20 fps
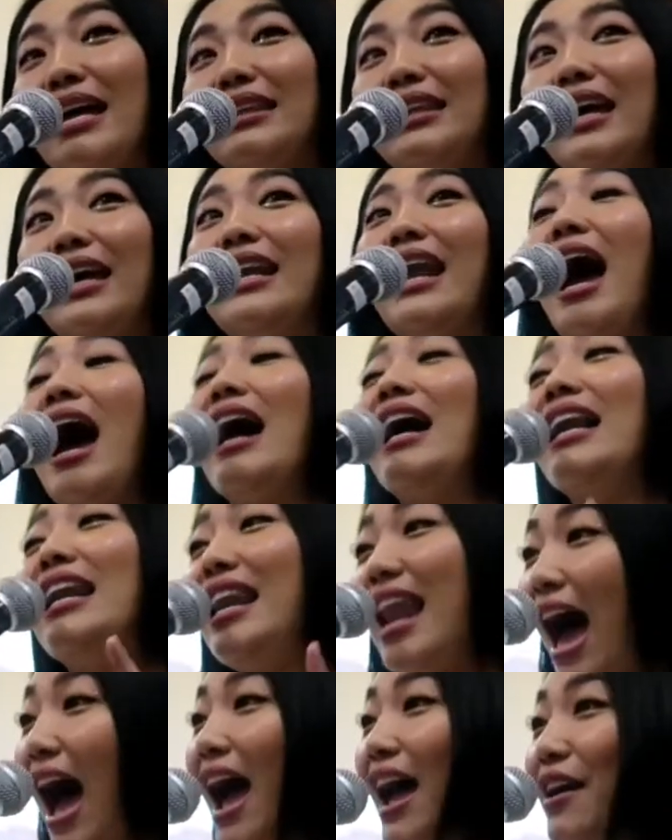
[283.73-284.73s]
natin
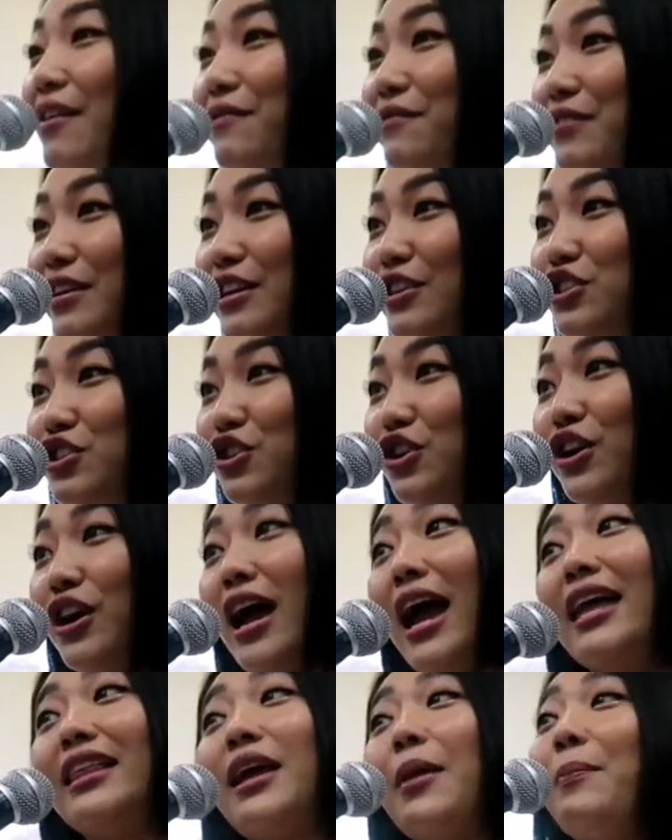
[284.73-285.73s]
ang live
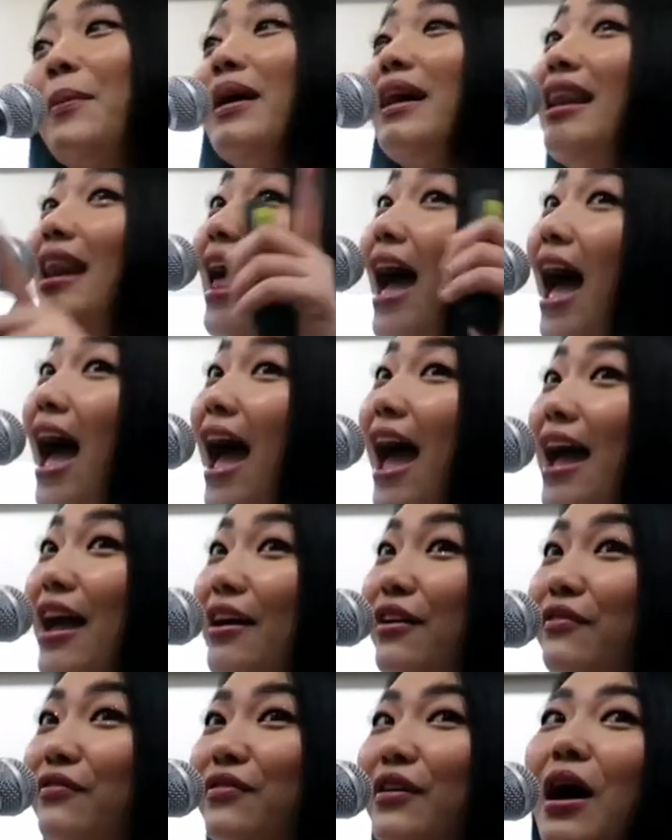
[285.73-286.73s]
feature. And kapag
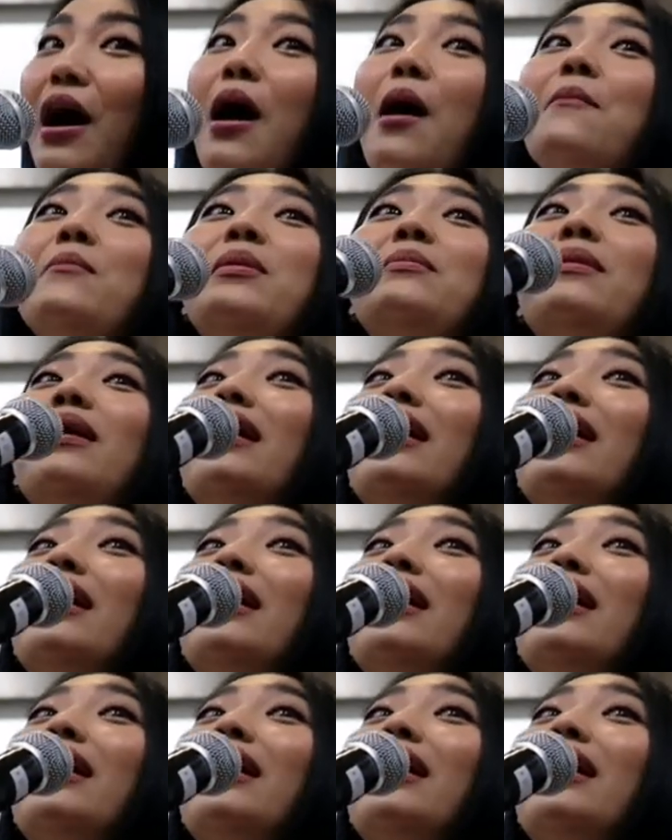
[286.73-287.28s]
live, may